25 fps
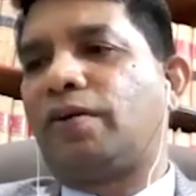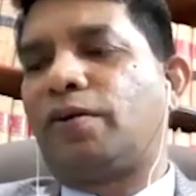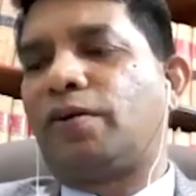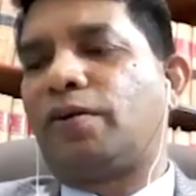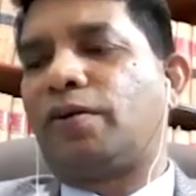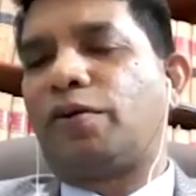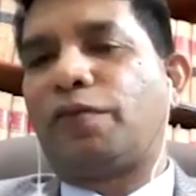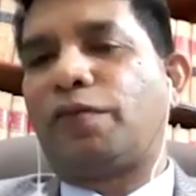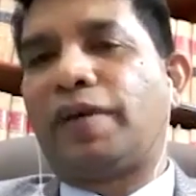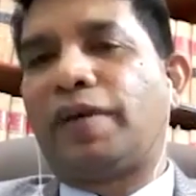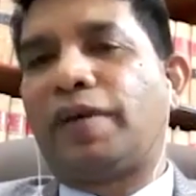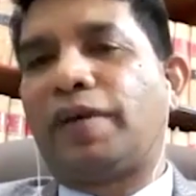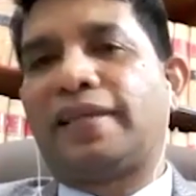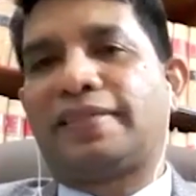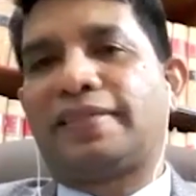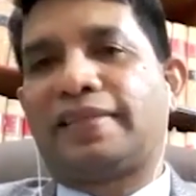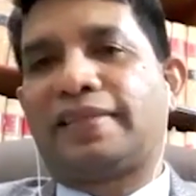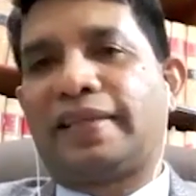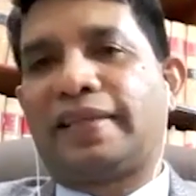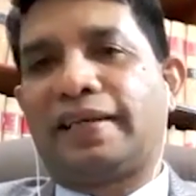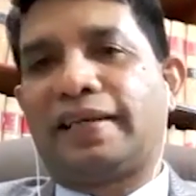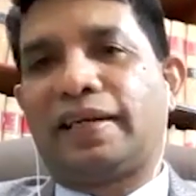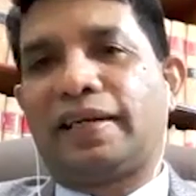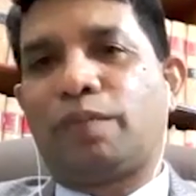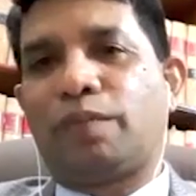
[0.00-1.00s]
Covey has
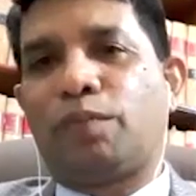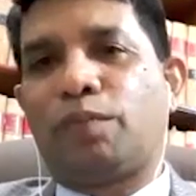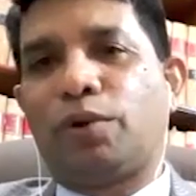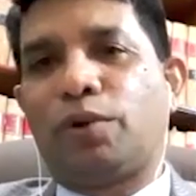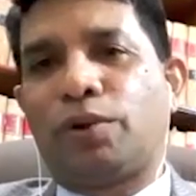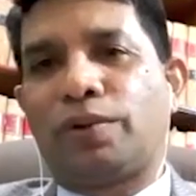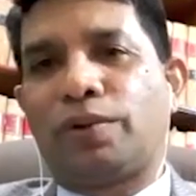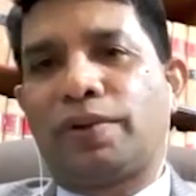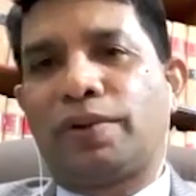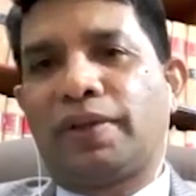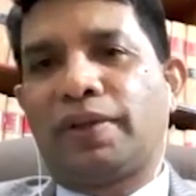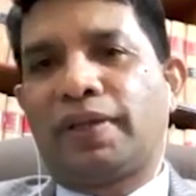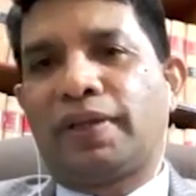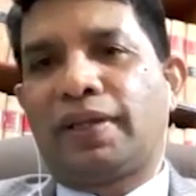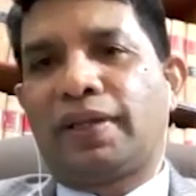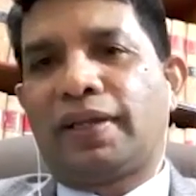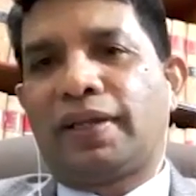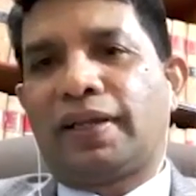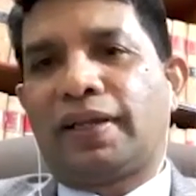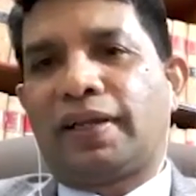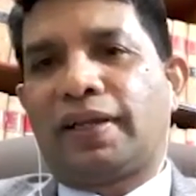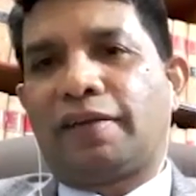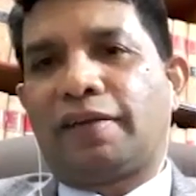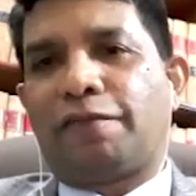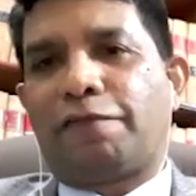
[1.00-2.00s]
written a book,
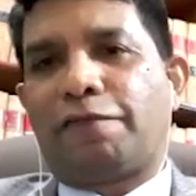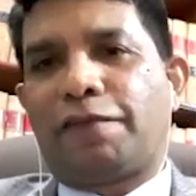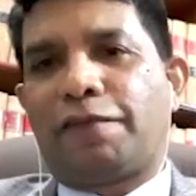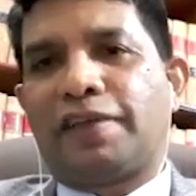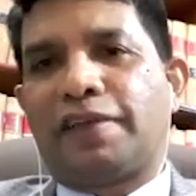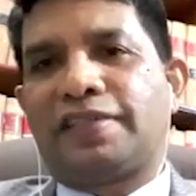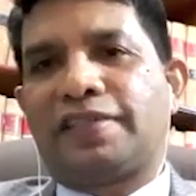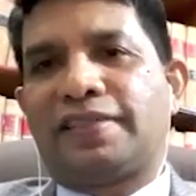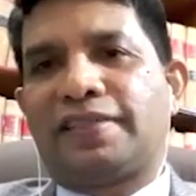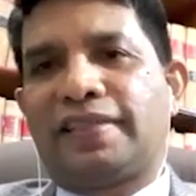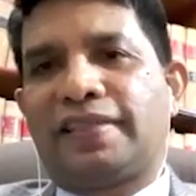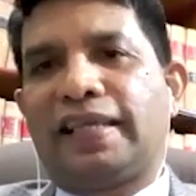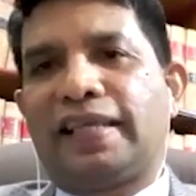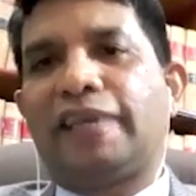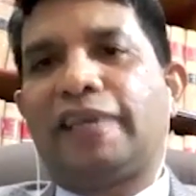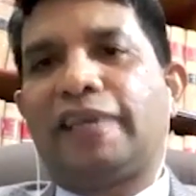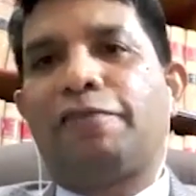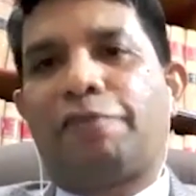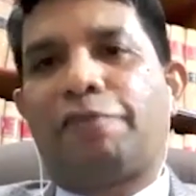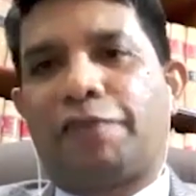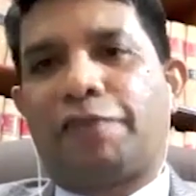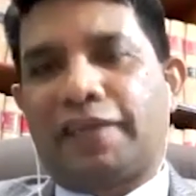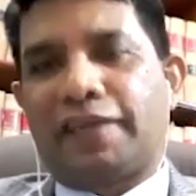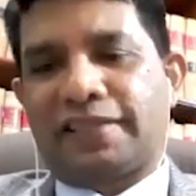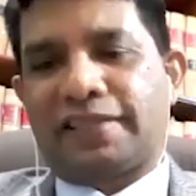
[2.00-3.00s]
First
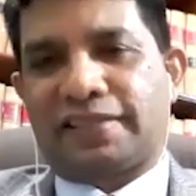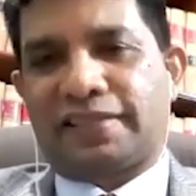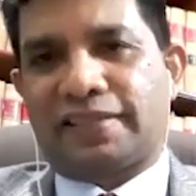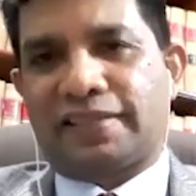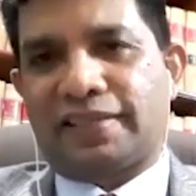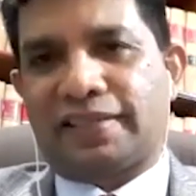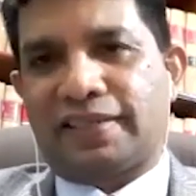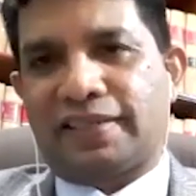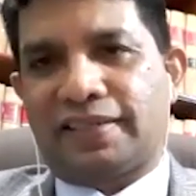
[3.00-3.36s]
Thing First.